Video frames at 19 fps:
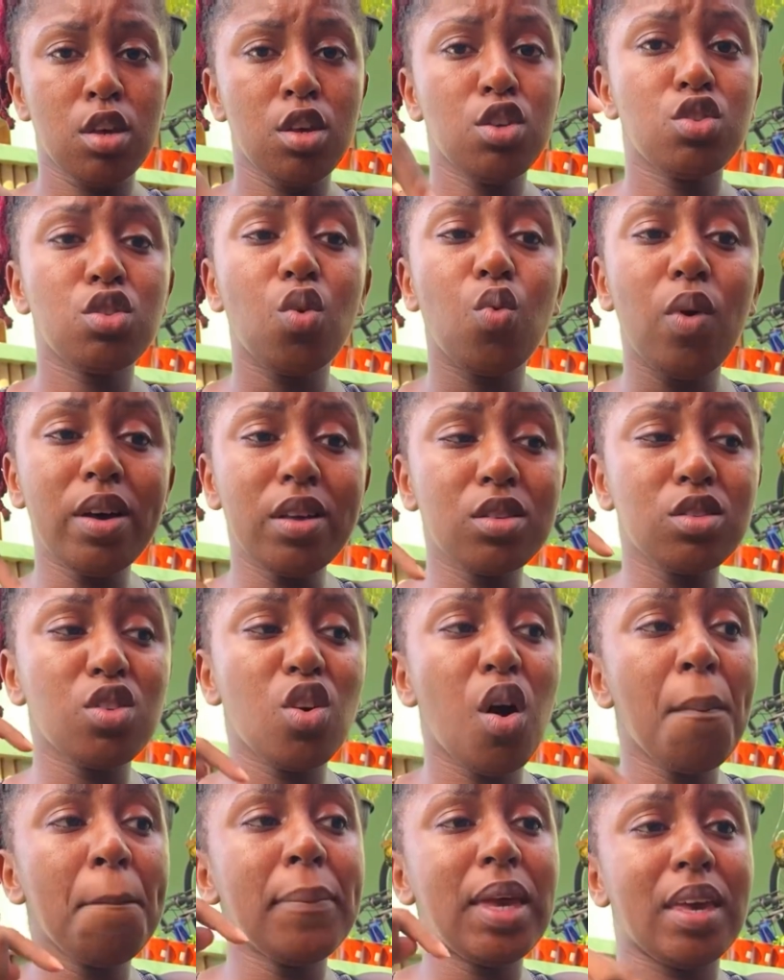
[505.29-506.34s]
So what is
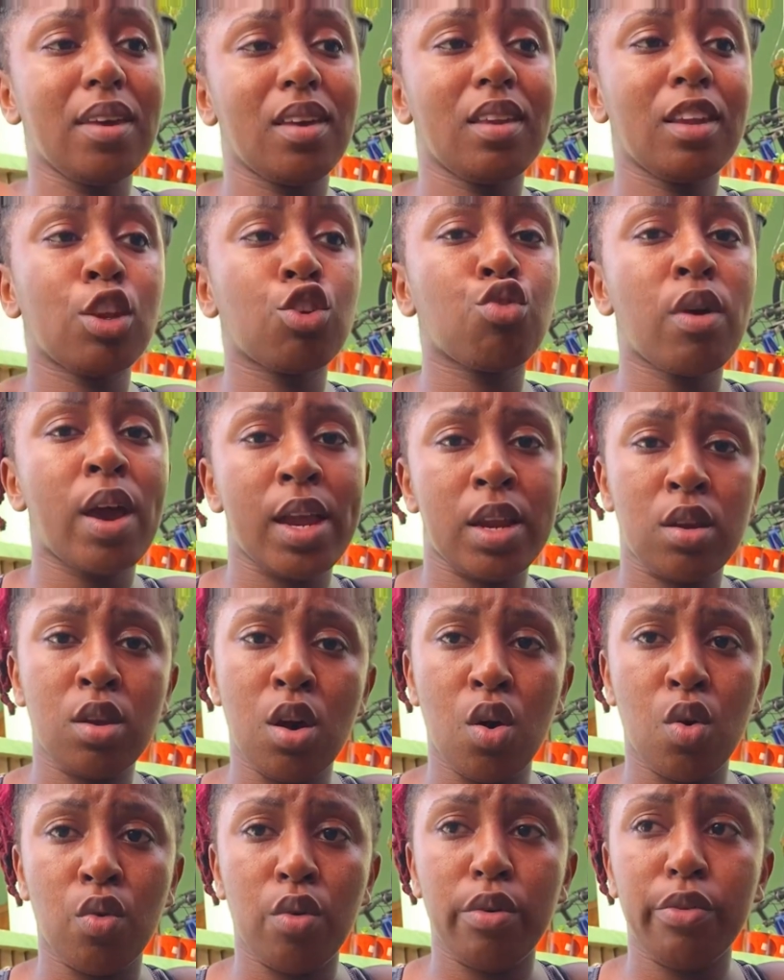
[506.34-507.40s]
your making it right
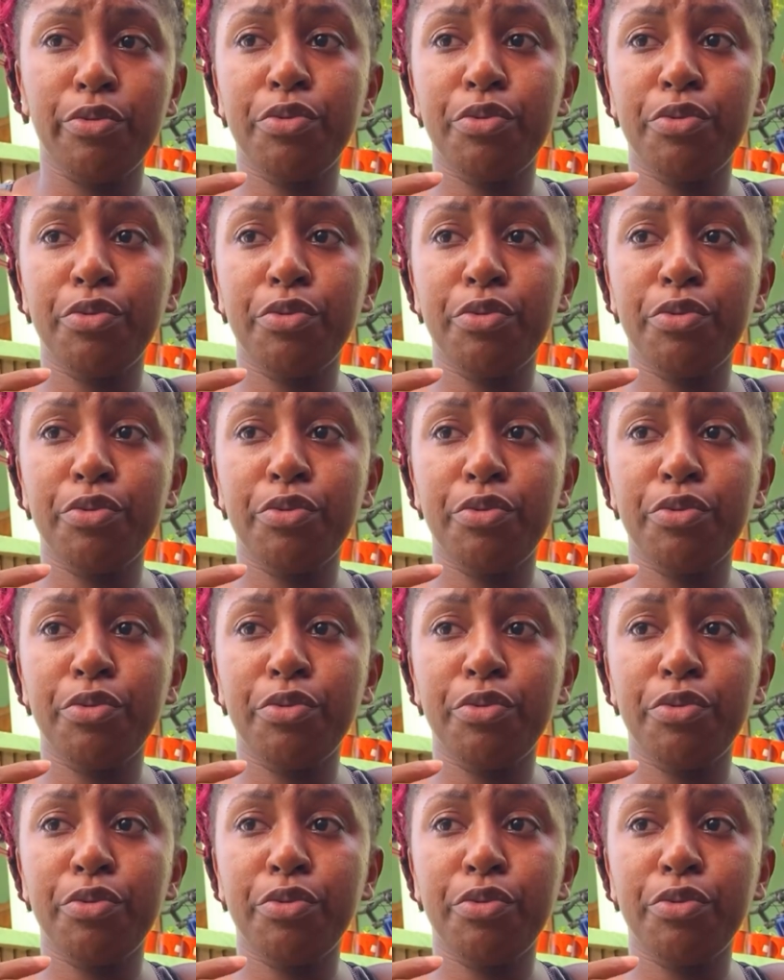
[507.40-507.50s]
now?